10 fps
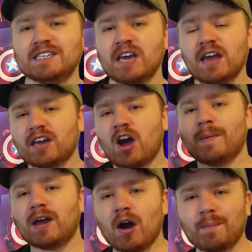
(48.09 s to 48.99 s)
coming
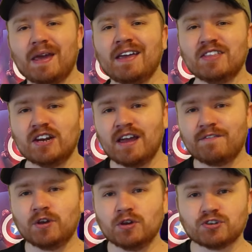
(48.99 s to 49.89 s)
up in the near
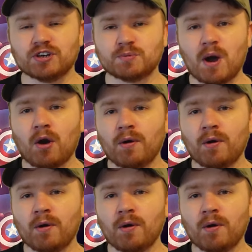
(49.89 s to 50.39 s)
future as well